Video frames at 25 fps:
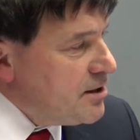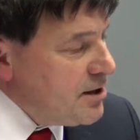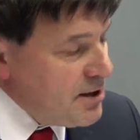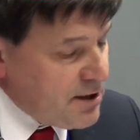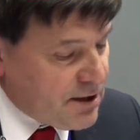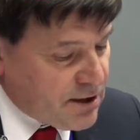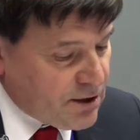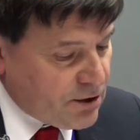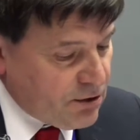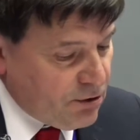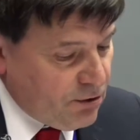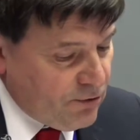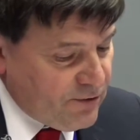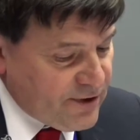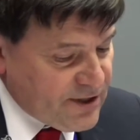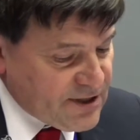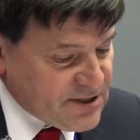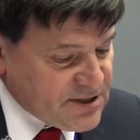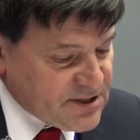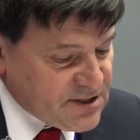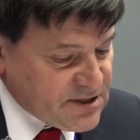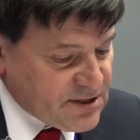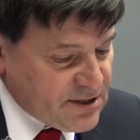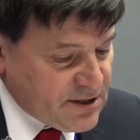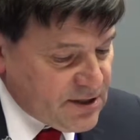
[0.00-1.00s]

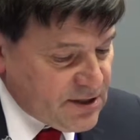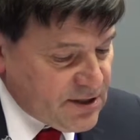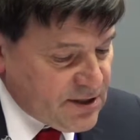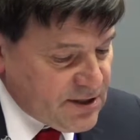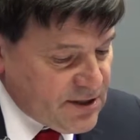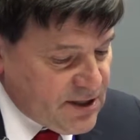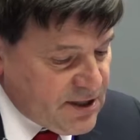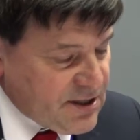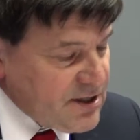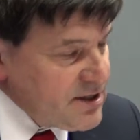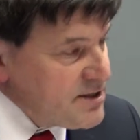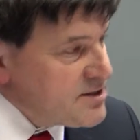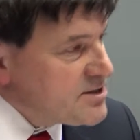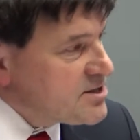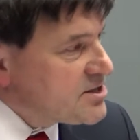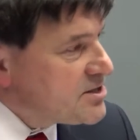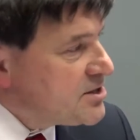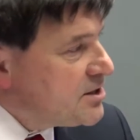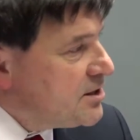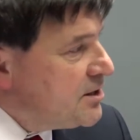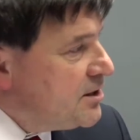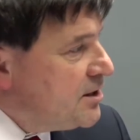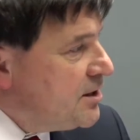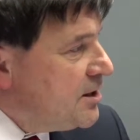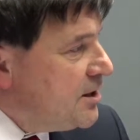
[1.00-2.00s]
glorious
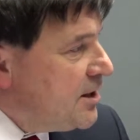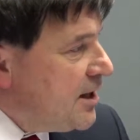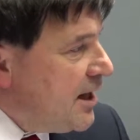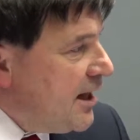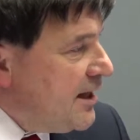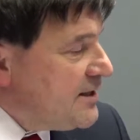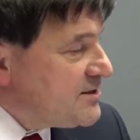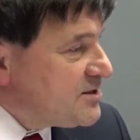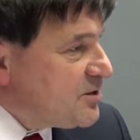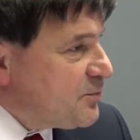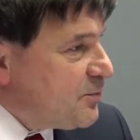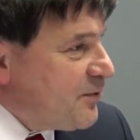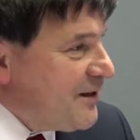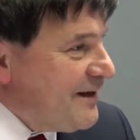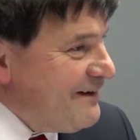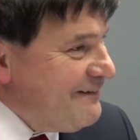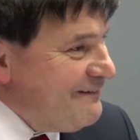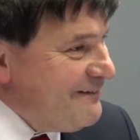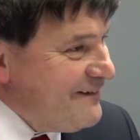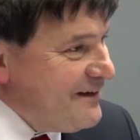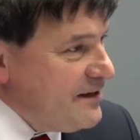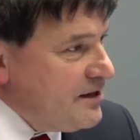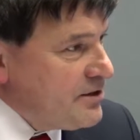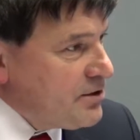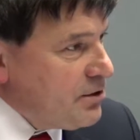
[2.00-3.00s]
years, as a
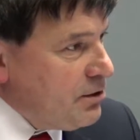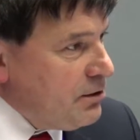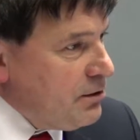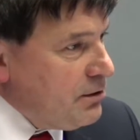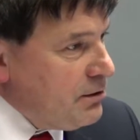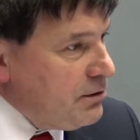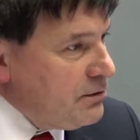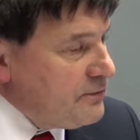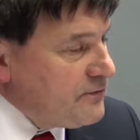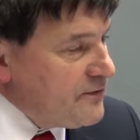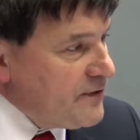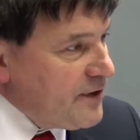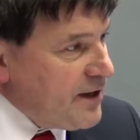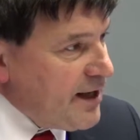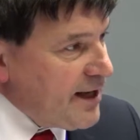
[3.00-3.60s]
period of